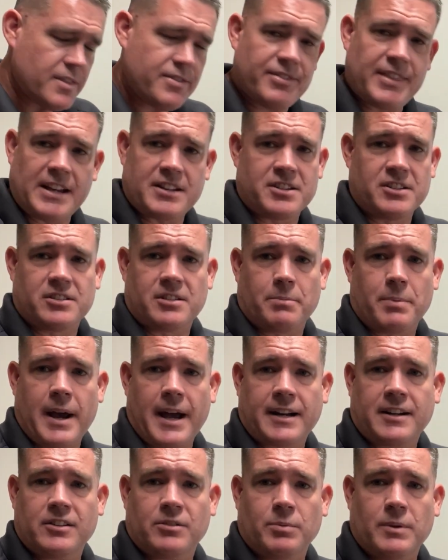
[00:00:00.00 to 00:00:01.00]
that's just a
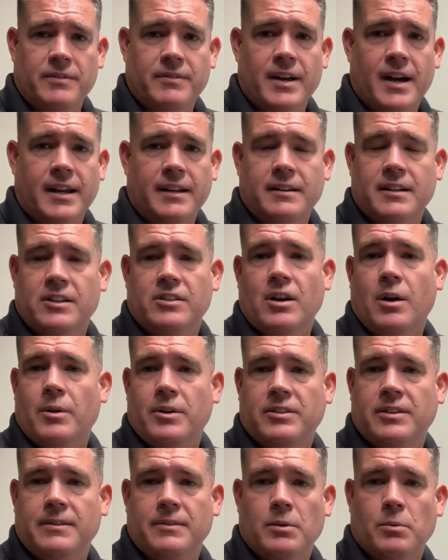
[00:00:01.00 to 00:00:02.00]
practice we've done. It's
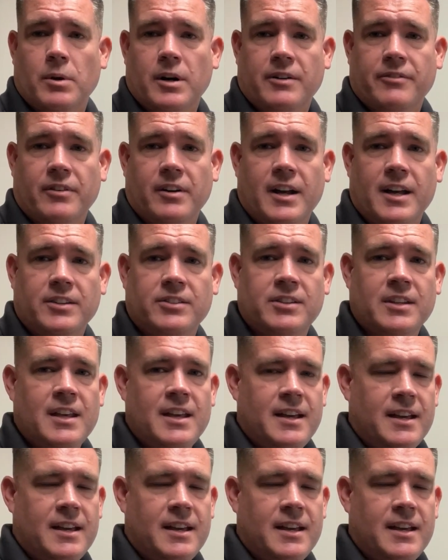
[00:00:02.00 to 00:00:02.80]
always seemed to work for us.